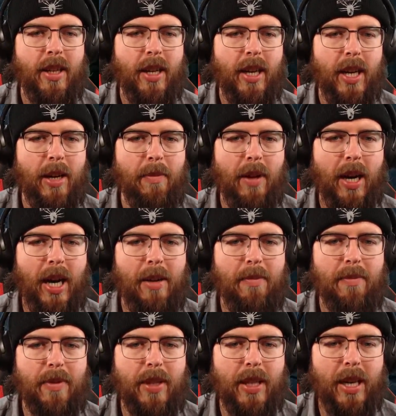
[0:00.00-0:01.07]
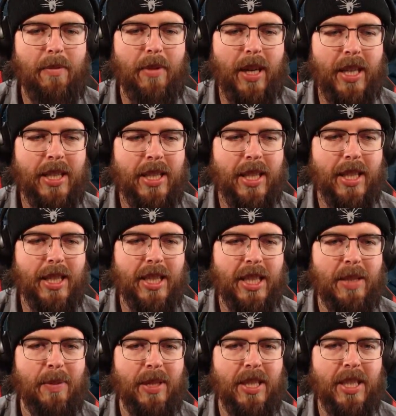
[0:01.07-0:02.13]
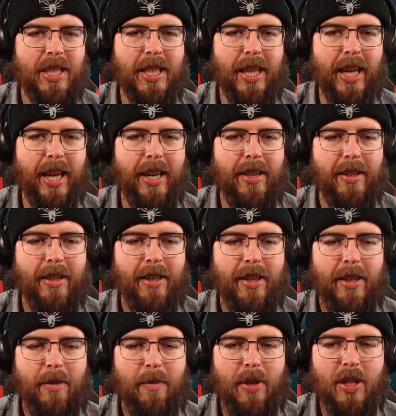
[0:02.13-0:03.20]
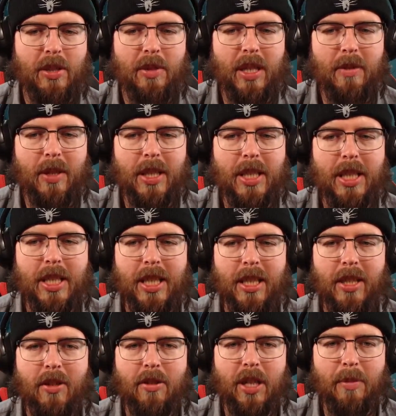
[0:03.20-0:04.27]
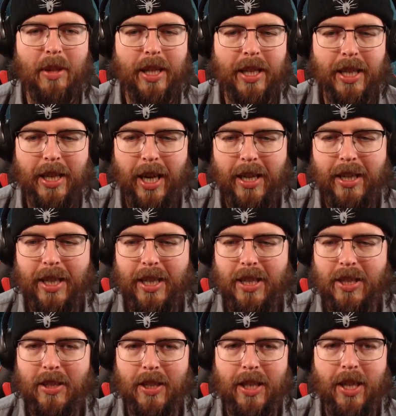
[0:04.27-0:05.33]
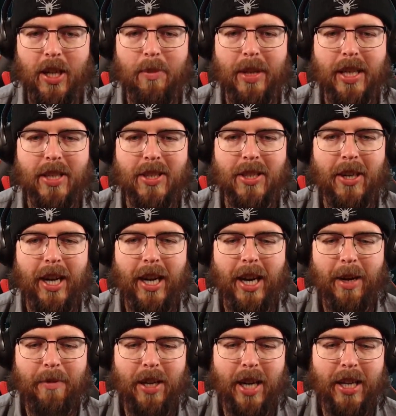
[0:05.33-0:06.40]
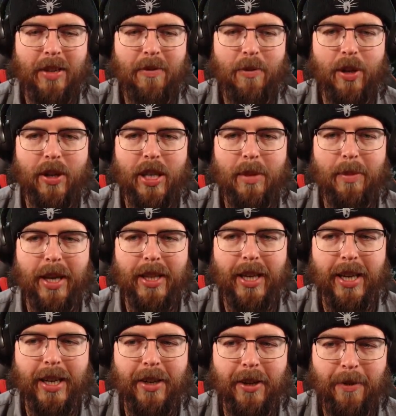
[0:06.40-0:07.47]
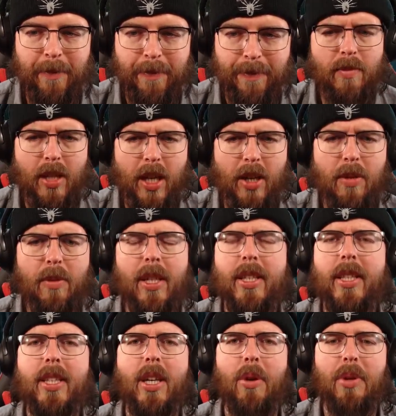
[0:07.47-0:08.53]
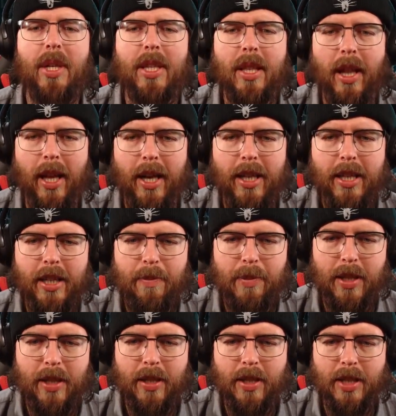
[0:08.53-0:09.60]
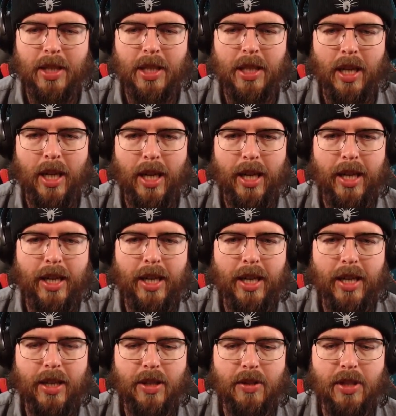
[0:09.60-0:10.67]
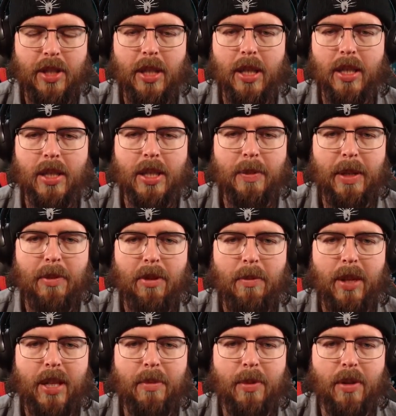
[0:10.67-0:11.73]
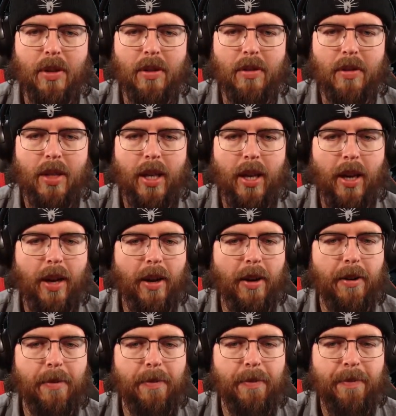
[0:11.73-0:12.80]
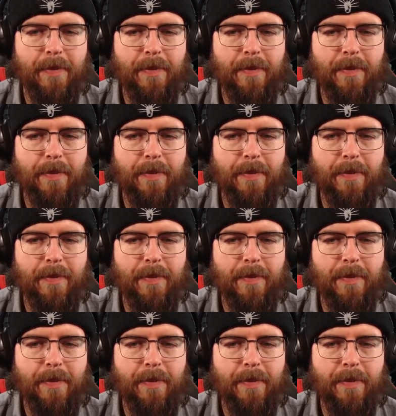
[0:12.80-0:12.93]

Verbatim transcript: Um, I'm I'm instantly suspicious of that because whenever I see something incredible ahead, I think it's gonna kill me. So I, I'm kind of worried about that, you know. I don't really think I'll need the luck because I uh, used to speedrun Bloodborne. Um,